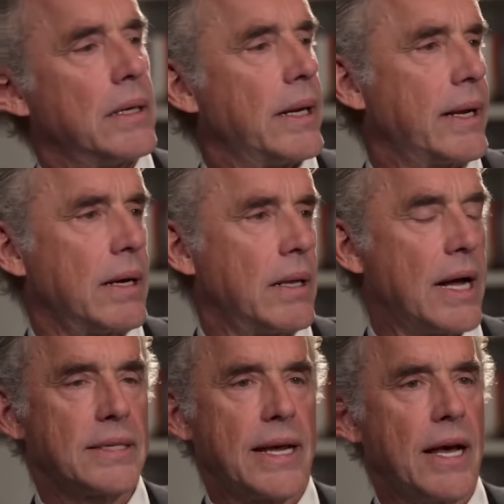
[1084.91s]
Like,
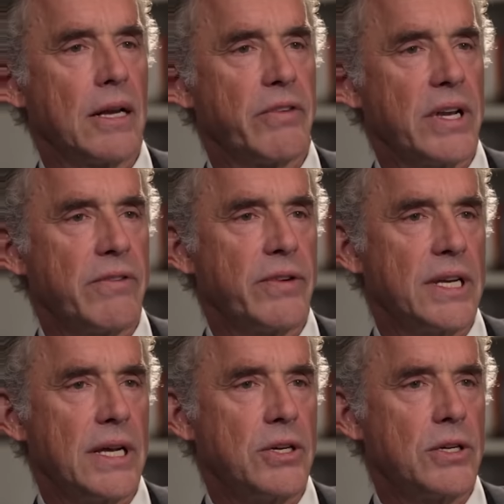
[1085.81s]
that's a hell of an
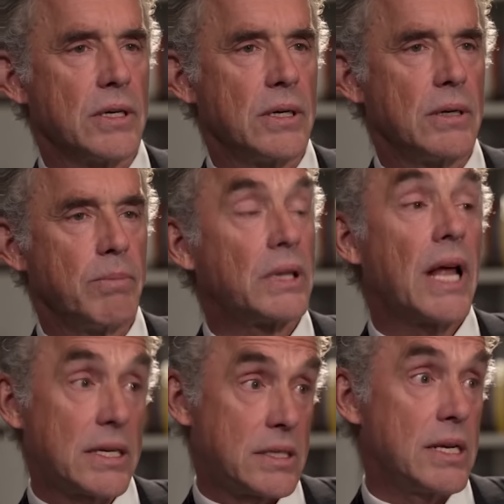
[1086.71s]
invitation, but
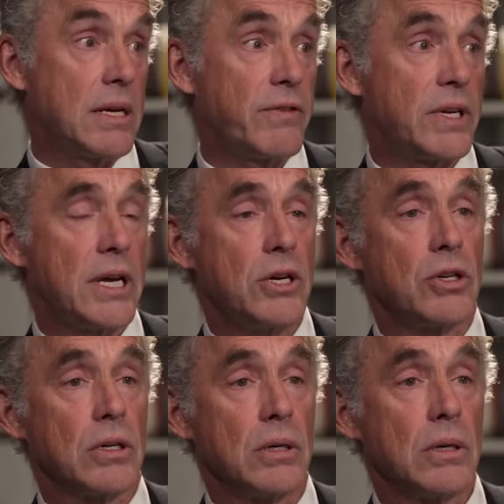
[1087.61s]
that's the
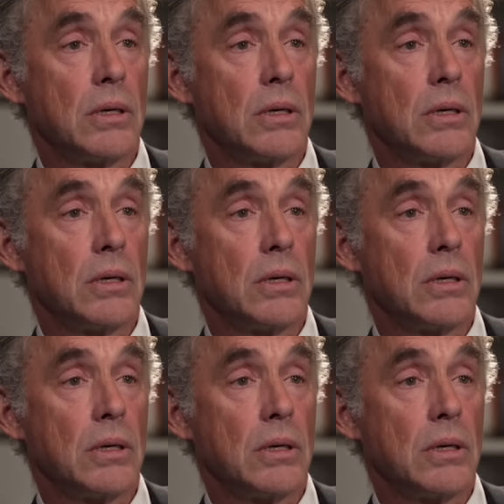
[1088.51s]
invitation.